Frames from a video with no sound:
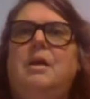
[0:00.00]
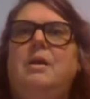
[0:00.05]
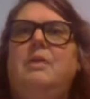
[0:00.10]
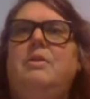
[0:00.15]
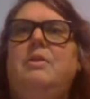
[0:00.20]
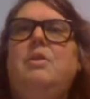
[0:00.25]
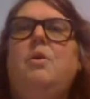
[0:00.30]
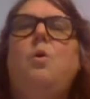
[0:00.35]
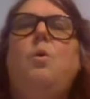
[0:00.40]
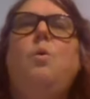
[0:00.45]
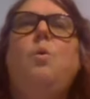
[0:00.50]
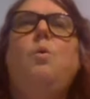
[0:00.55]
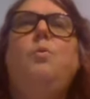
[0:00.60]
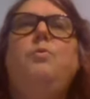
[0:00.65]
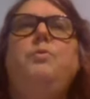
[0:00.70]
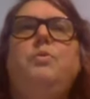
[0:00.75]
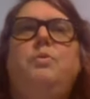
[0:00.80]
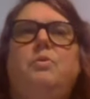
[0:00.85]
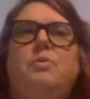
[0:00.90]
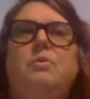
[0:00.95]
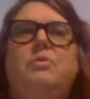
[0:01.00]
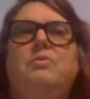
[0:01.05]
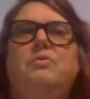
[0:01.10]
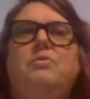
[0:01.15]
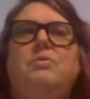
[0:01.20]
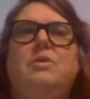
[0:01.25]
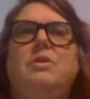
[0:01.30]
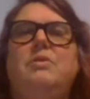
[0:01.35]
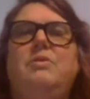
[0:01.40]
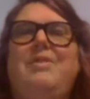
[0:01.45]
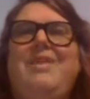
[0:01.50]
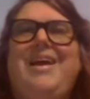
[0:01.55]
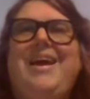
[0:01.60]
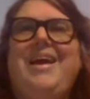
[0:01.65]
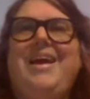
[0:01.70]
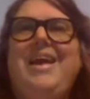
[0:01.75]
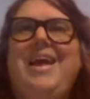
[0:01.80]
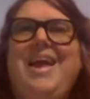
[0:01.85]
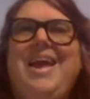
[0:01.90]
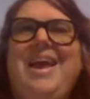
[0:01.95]
then hold the crystal in
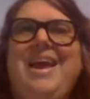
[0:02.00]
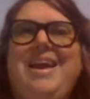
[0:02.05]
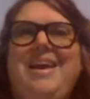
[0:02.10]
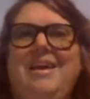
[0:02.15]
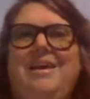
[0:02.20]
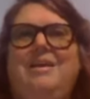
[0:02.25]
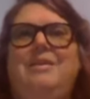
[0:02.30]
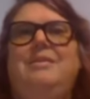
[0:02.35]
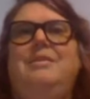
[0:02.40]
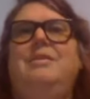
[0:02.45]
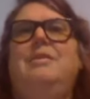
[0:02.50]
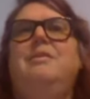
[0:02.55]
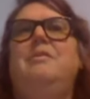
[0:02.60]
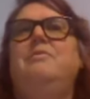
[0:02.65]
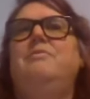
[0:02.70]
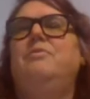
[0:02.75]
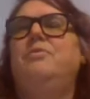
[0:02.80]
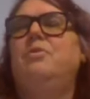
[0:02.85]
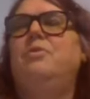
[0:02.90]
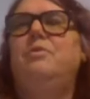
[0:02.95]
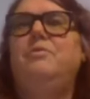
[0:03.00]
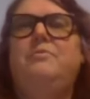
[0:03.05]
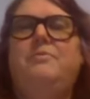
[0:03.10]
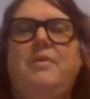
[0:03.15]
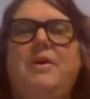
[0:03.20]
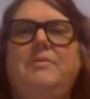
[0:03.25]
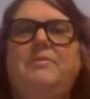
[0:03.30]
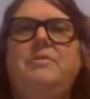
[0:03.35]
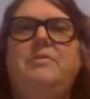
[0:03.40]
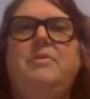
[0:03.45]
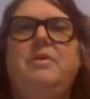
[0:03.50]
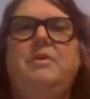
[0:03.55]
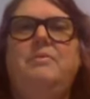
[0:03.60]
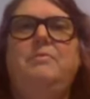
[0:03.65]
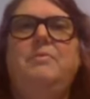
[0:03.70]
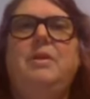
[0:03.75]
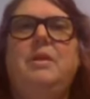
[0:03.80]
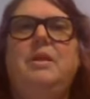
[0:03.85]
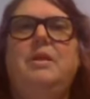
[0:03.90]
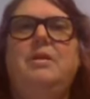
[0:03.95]
that hand for a good 5 to 10
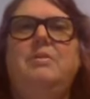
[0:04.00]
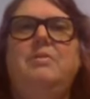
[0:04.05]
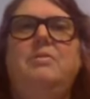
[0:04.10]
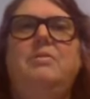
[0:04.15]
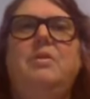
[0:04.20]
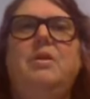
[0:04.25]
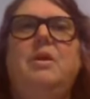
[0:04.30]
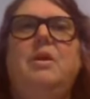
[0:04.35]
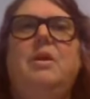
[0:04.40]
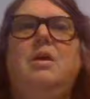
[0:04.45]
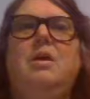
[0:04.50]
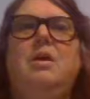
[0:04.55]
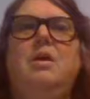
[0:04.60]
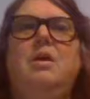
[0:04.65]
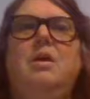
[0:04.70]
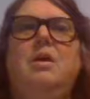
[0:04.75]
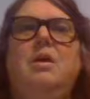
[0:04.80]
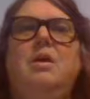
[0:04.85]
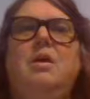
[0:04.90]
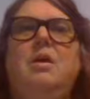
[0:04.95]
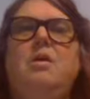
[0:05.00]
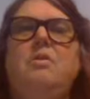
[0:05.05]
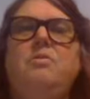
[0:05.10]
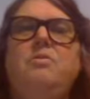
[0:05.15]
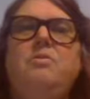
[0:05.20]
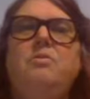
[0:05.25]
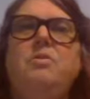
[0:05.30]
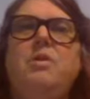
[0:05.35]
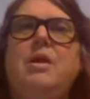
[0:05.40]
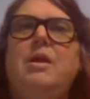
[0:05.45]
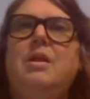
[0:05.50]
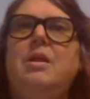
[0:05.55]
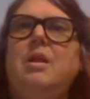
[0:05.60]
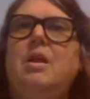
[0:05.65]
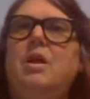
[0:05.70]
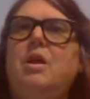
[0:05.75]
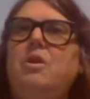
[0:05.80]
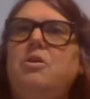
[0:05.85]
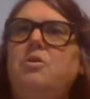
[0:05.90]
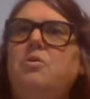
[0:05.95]
minutes so that
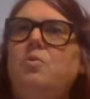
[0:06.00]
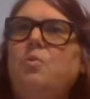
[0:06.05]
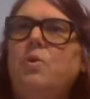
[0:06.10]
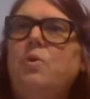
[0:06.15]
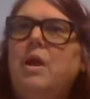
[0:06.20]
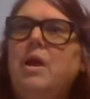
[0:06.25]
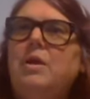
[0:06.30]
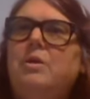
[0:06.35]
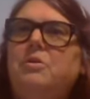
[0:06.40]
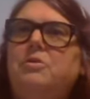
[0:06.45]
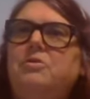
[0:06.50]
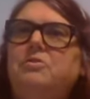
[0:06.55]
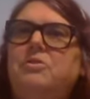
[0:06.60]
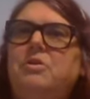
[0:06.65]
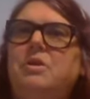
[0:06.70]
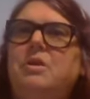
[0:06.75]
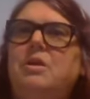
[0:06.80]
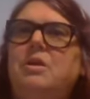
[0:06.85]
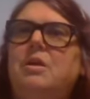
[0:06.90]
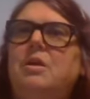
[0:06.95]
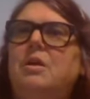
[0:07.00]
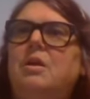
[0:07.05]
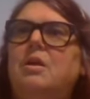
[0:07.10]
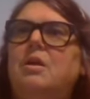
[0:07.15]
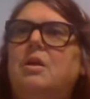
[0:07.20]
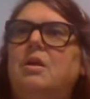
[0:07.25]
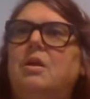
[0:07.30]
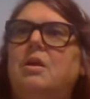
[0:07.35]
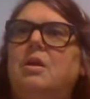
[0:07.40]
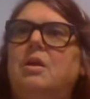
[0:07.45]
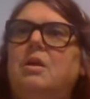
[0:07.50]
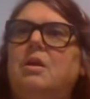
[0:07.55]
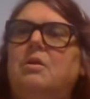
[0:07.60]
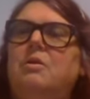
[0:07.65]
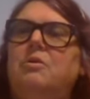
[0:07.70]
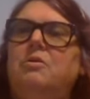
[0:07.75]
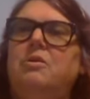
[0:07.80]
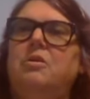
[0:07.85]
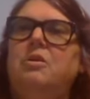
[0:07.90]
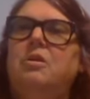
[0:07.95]
your energy
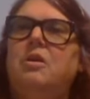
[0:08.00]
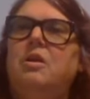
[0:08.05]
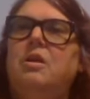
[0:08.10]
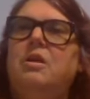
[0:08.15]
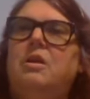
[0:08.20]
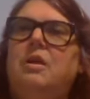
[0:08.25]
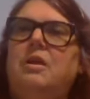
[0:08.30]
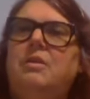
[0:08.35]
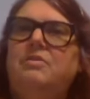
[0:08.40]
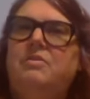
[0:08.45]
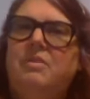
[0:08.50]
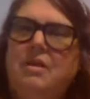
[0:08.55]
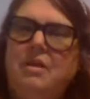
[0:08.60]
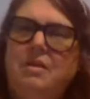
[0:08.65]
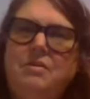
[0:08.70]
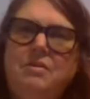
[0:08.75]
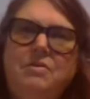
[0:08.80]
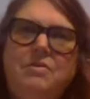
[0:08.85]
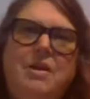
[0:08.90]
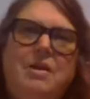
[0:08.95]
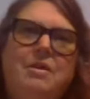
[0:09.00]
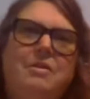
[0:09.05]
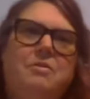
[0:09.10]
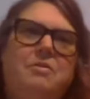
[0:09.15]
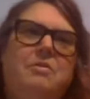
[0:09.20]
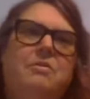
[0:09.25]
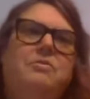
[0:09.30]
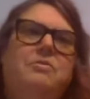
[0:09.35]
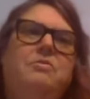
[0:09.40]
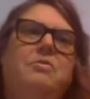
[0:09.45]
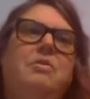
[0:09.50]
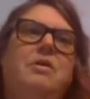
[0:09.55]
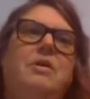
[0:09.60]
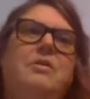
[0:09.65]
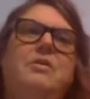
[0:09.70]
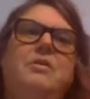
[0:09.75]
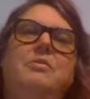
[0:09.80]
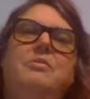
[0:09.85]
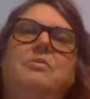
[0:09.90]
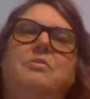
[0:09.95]
gets into that crystal and
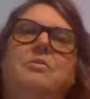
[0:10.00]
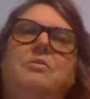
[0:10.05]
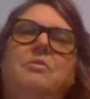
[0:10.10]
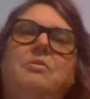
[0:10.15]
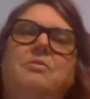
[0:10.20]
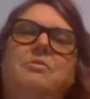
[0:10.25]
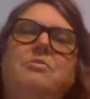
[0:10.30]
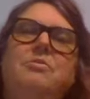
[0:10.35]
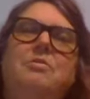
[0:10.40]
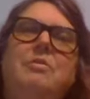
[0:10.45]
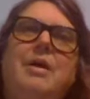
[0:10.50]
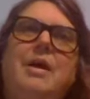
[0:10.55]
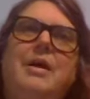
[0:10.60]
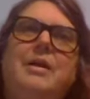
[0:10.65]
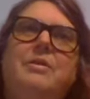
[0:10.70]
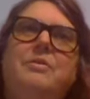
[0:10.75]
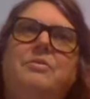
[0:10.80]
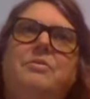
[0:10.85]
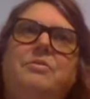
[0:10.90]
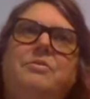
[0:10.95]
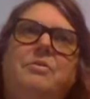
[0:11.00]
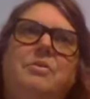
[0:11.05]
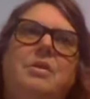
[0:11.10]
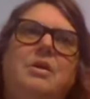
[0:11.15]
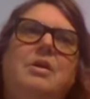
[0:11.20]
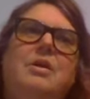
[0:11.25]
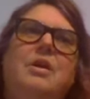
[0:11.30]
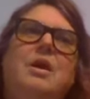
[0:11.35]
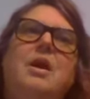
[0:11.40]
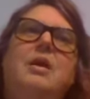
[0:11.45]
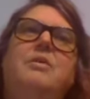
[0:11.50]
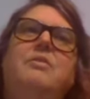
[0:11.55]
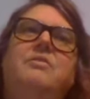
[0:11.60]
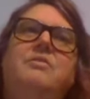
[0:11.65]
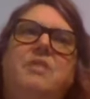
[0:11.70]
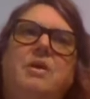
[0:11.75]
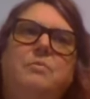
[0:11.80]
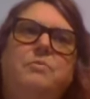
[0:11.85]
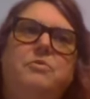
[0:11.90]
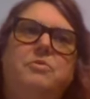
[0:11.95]
its crystal lattice
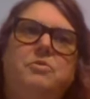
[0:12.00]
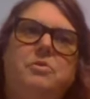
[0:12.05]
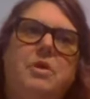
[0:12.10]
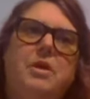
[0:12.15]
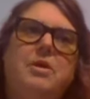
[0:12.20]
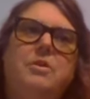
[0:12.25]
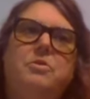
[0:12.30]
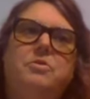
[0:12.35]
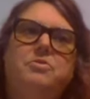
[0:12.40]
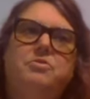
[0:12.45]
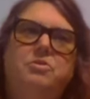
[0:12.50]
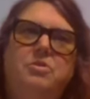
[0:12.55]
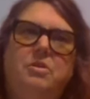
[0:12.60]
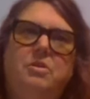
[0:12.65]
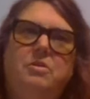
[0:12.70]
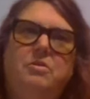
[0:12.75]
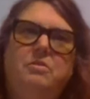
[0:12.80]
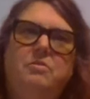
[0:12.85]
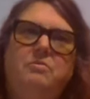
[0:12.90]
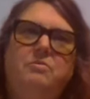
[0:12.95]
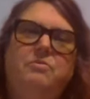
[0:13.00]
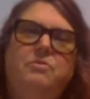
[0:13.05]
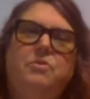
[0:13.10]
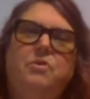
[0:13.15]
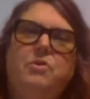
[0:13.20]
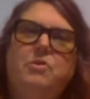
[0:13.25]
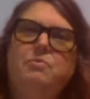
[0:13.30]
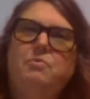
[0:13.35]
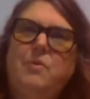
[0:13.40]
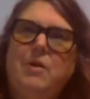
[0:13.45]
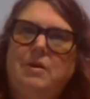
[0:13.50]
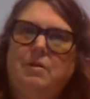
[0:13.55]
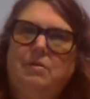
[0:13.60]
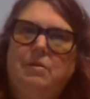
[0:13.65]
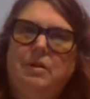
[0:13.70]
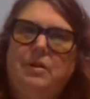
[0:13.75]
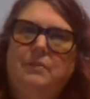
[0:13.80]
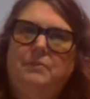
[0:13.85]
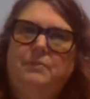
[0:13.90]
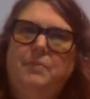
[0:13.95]
accepts your energy very
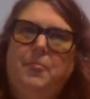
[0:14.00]
readily.